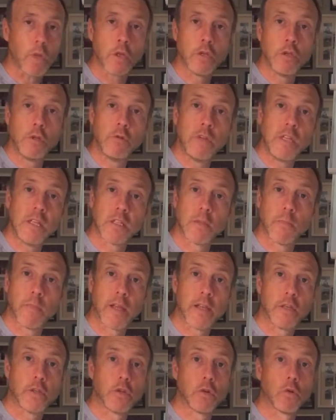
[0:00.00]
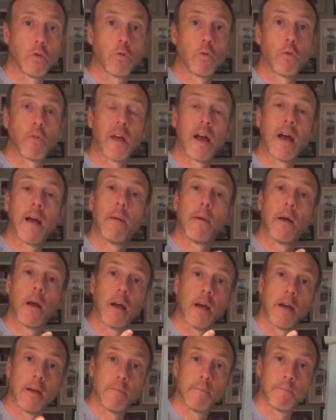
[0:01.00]
You need to make sure that
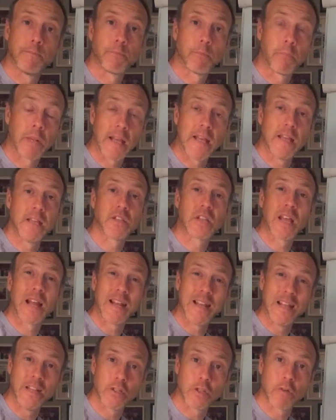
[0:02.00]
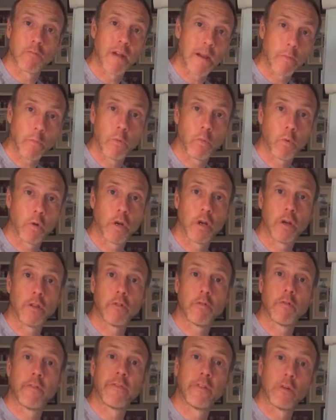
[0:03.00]
players can interact with one
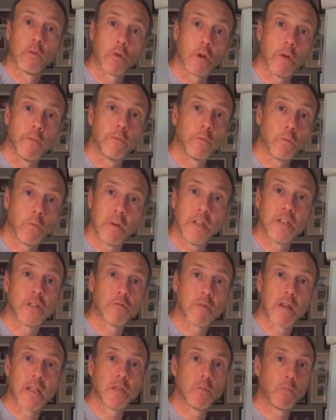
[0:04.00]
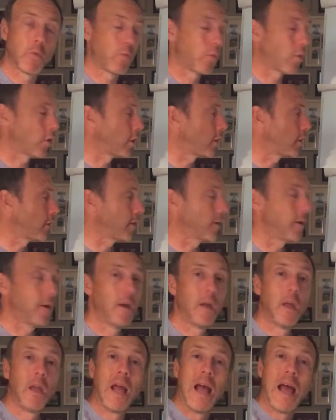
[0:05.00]
another and feel comfortable in interacting with one another.
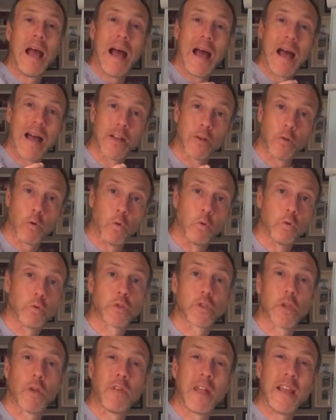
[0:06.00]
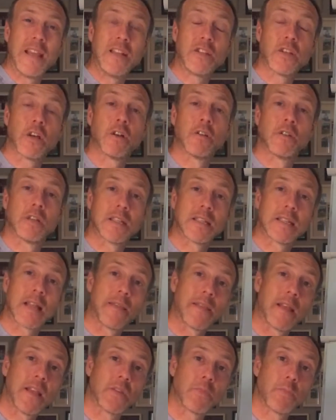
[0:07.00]
And also they need to
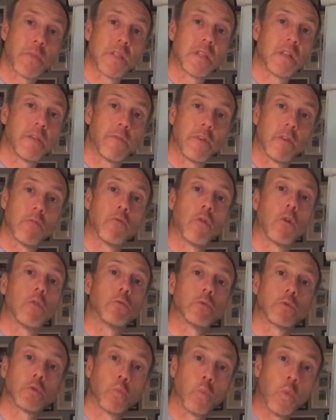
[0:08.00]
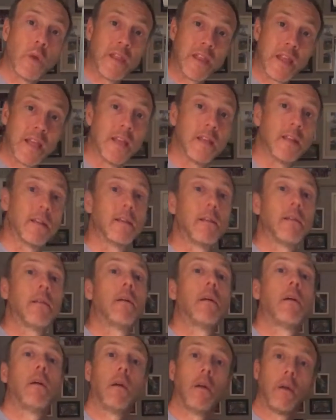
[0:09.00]
understand their specific roles within
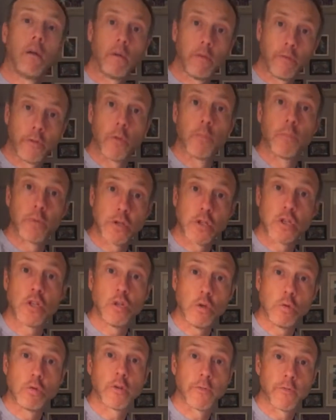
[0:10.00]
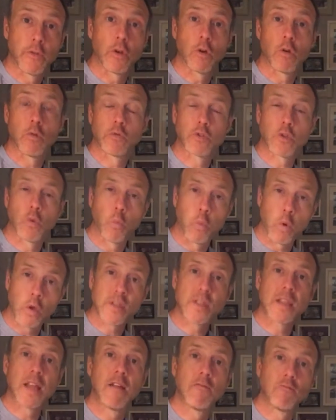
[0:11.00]
the pursuit of the goal. So
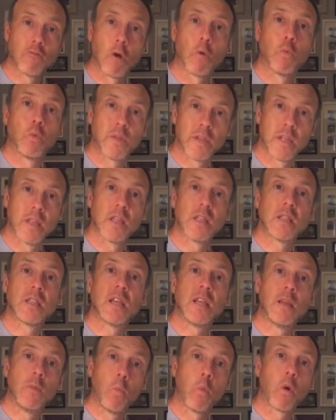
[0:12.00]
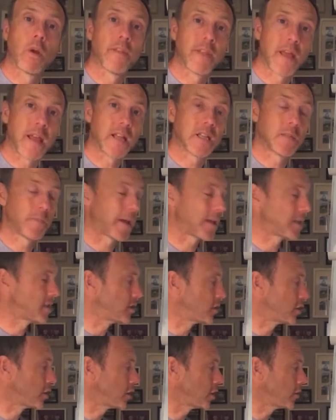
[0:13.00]
what's their role within the team? What are they
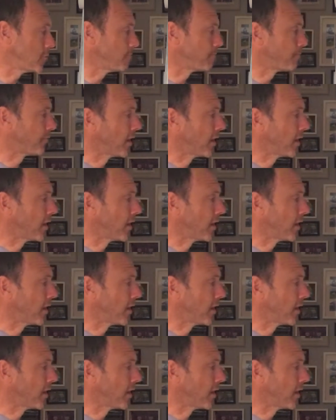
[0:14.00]
expected to do?